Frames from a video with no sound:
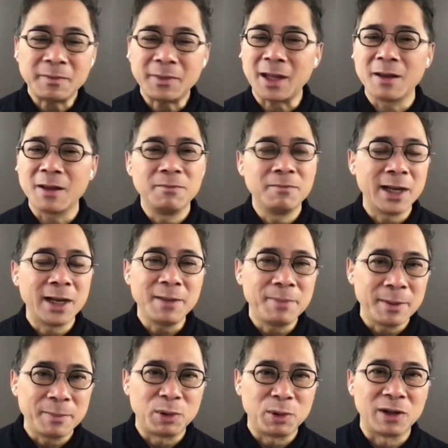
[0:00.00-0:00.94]
Many
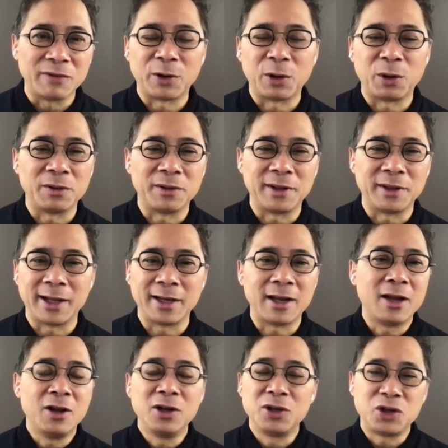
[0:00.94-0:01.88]
people have heard that
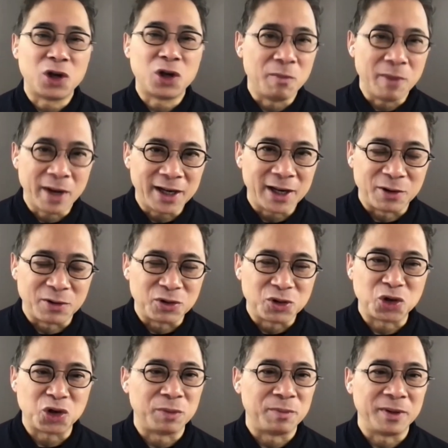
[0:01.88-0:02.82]
tomatoes
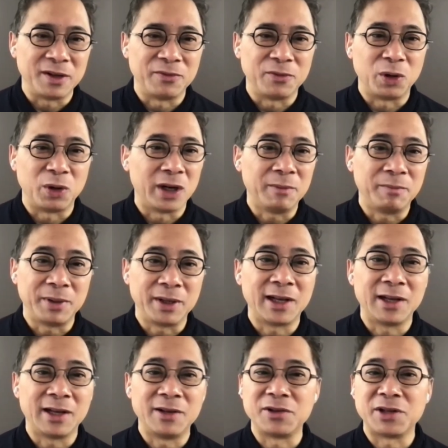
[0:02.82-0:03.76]
should be avoided
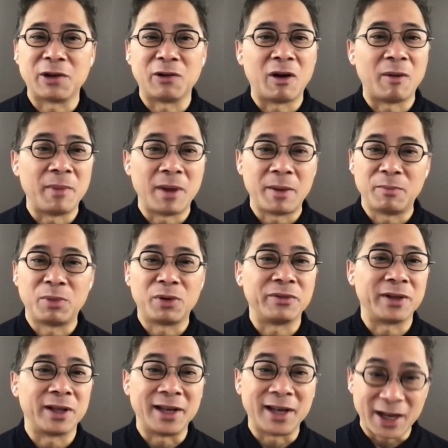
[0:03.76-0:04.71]
because they're a member of
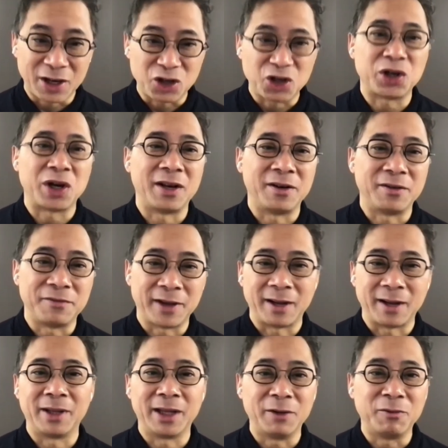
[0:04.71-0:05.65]
the nightshade
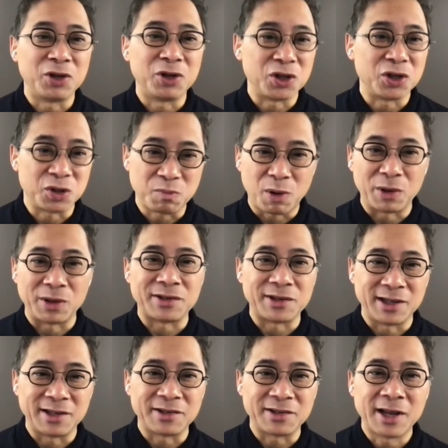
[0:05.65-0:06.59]
family, which is
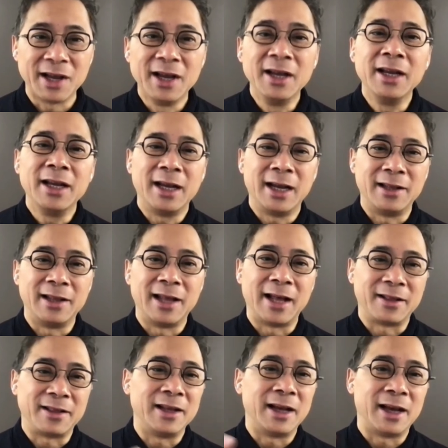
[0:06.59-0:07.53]
poisonous, and
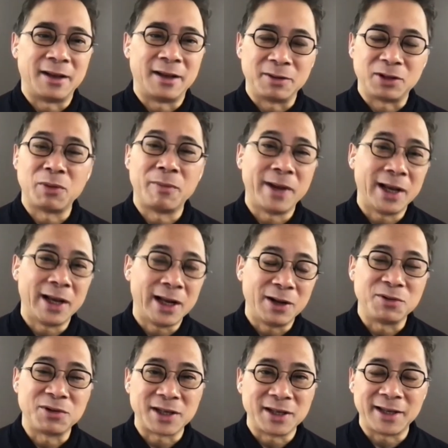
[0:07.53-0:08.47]
that tomatoes
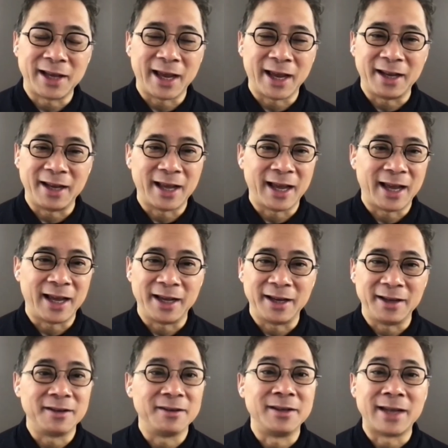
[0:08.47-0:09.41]
contain
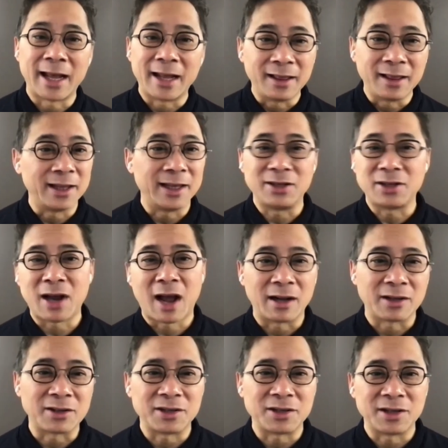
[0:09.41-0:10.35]
a deadly
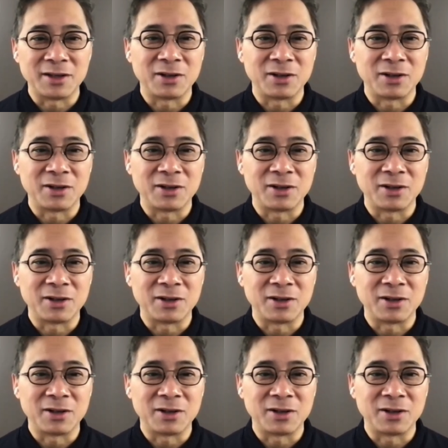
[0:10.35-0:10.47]
toxin